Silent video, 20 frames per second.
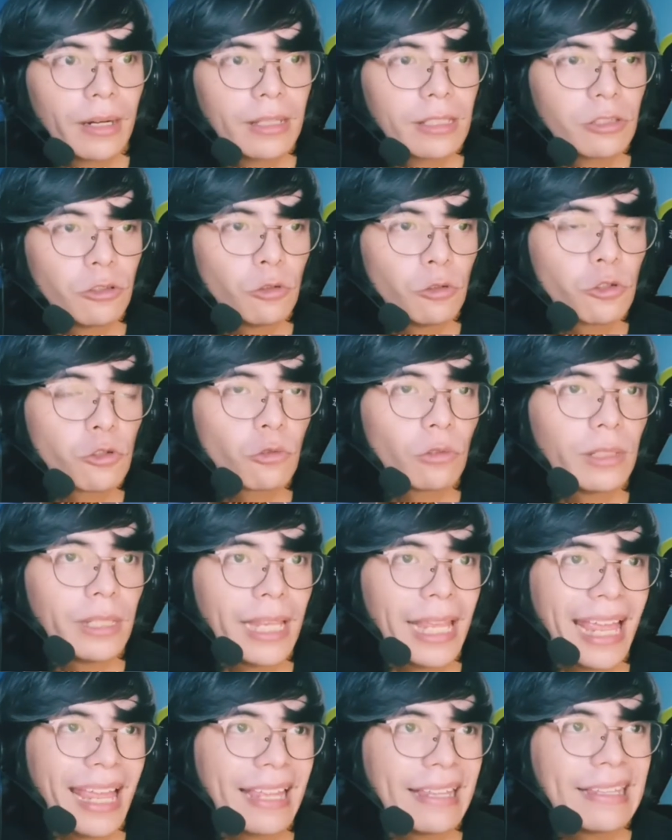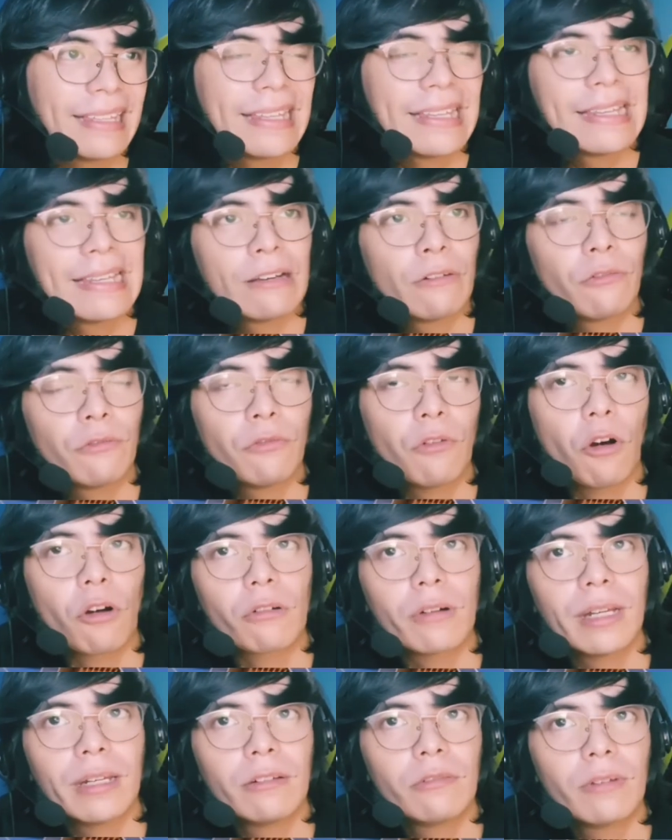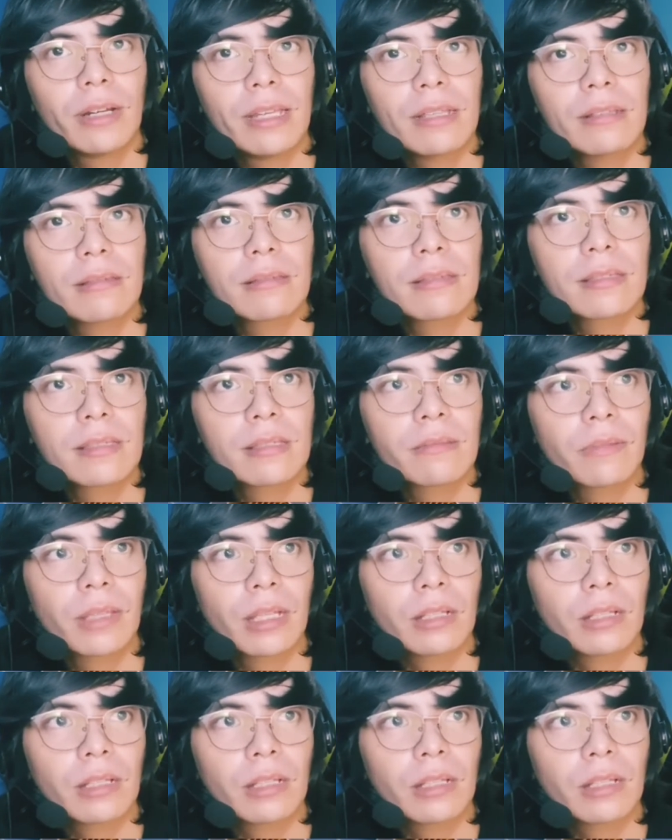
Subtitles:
It's usually foreign rates